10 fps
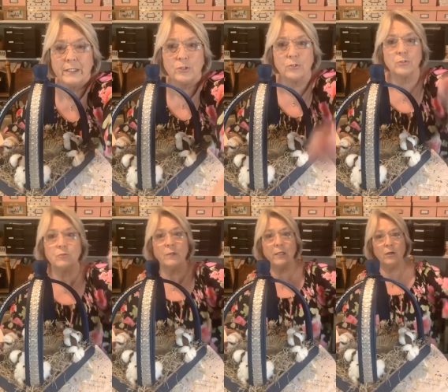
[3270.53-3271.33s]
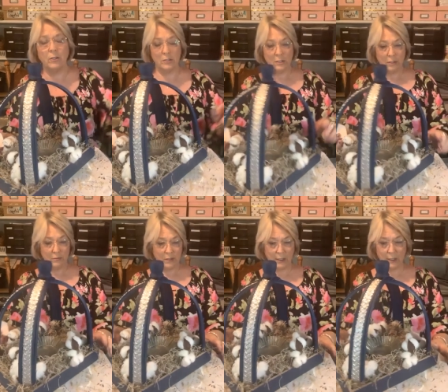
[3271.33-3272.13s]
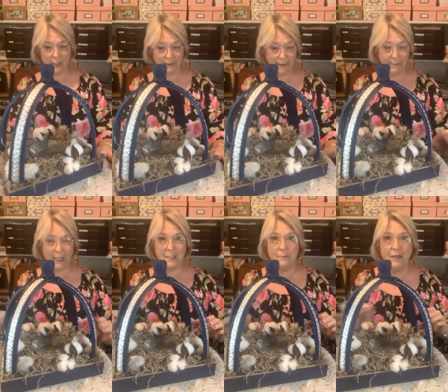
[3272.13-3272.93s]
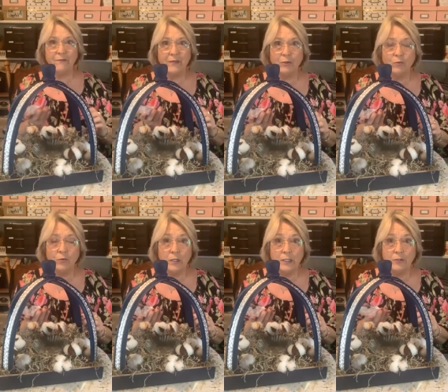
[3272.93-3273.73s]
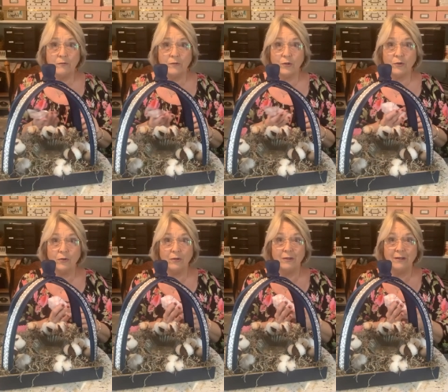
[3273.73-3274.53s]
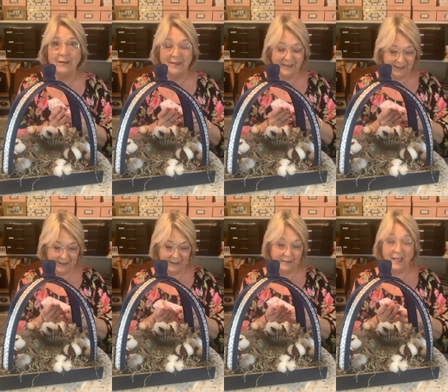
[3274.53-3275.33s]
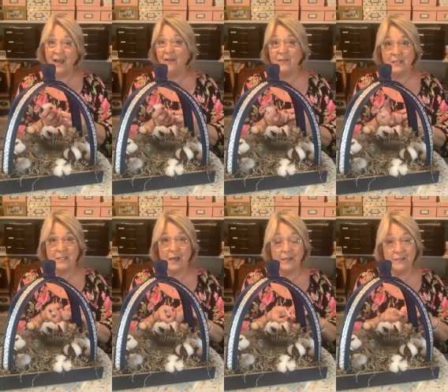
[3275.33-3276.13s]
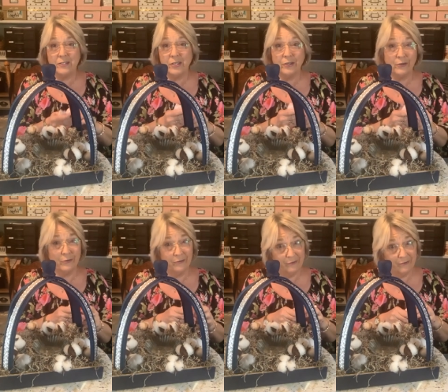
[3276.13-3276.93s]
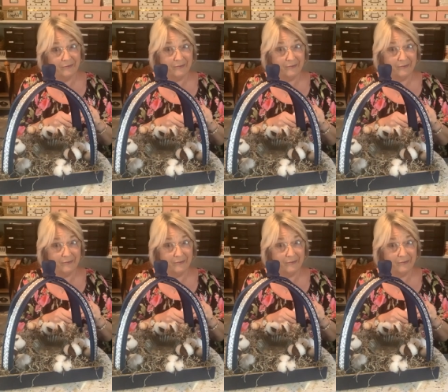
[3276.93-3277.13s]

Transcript: Bless your sweetheart, Susan. That makes me feel wonderful. I have anxiety too.